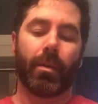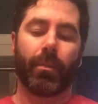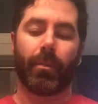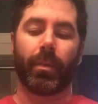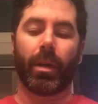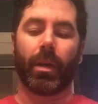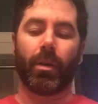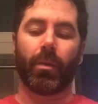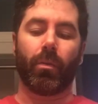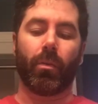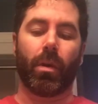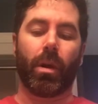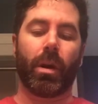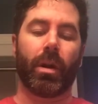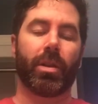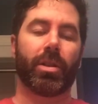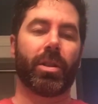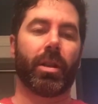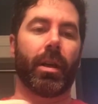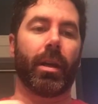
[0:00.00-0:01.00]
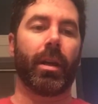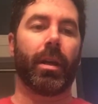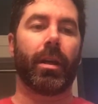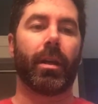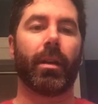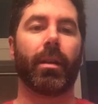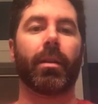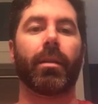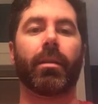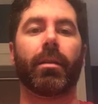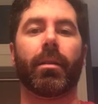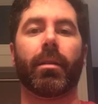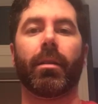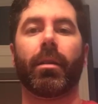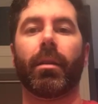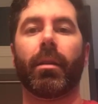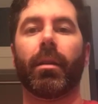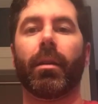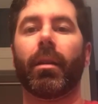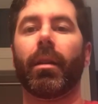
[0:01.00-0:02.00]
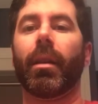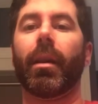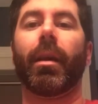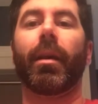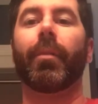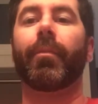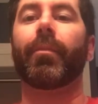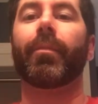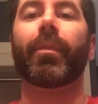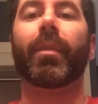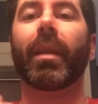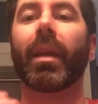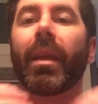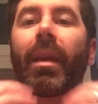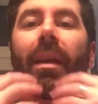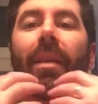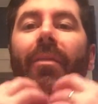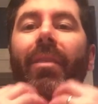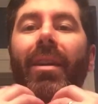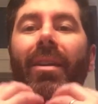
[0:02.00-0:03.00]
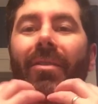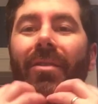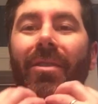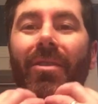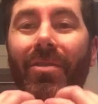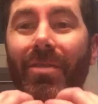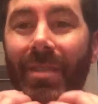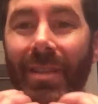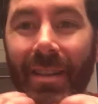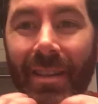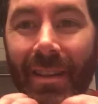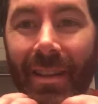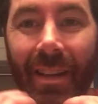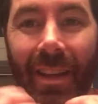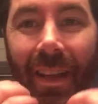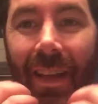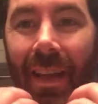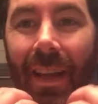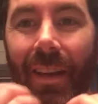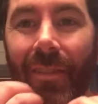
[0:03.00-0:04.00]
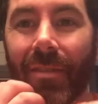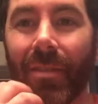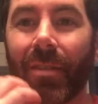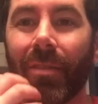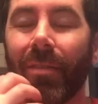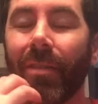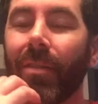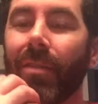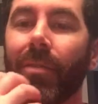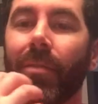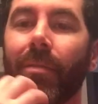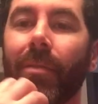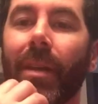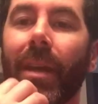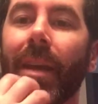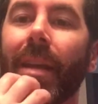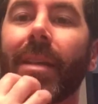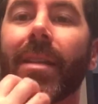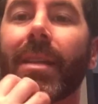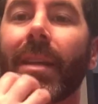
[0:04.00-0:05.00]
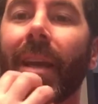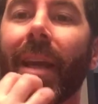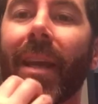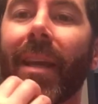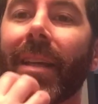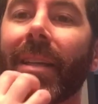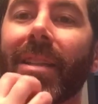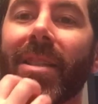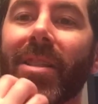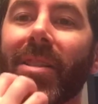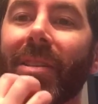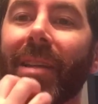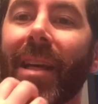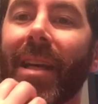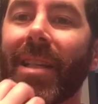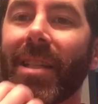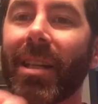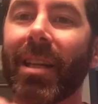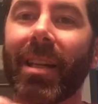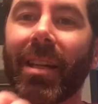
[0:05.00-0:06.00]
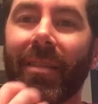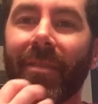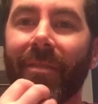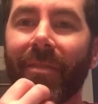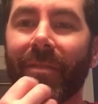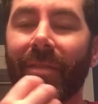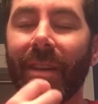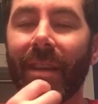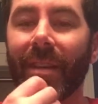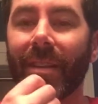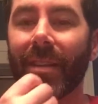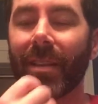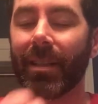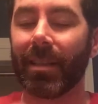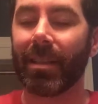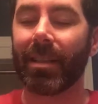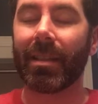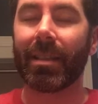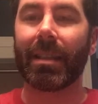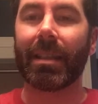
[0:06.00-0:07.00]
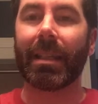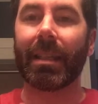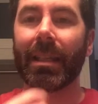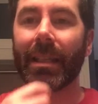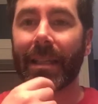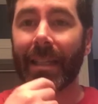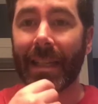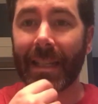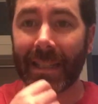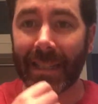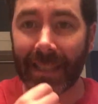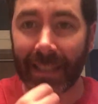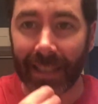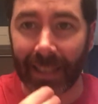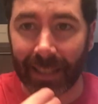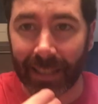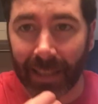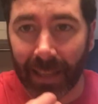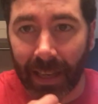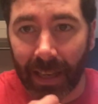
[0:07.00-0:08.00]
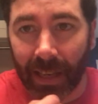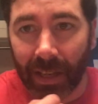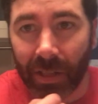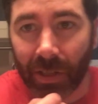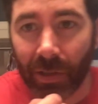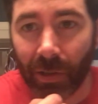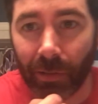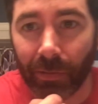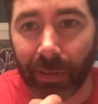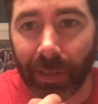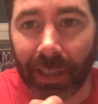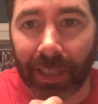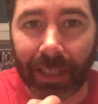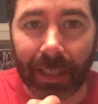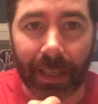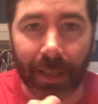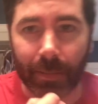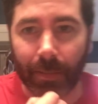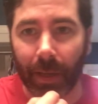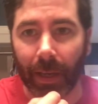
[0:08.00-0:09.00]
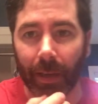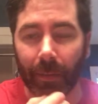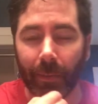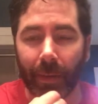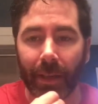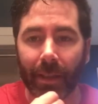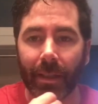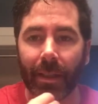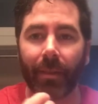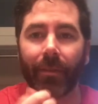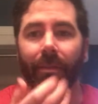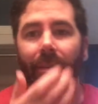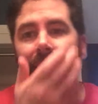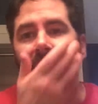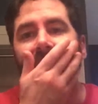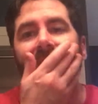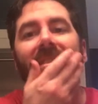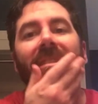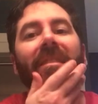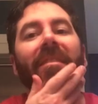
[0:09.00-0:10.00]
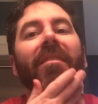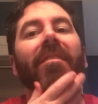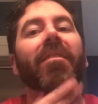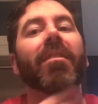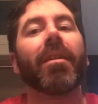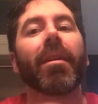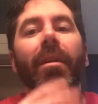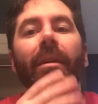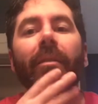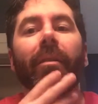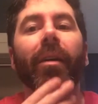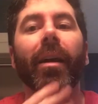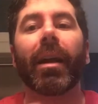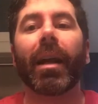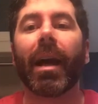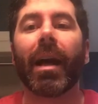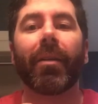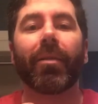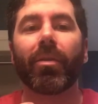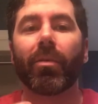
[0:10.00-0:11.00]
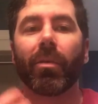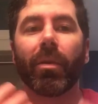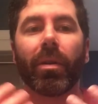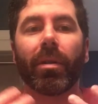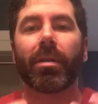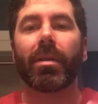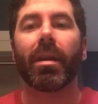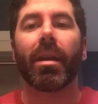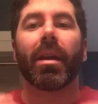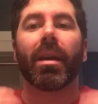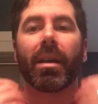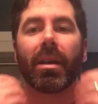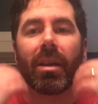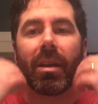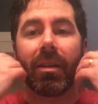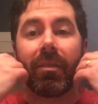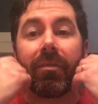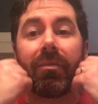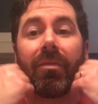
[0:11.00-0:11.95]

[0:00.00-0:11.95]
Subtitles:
beard wash, and like, if I don't use it, like, after a few days, I can scratch, I can feel and see the dead skin. So it really does make a big difference. Like, right afterwards, you can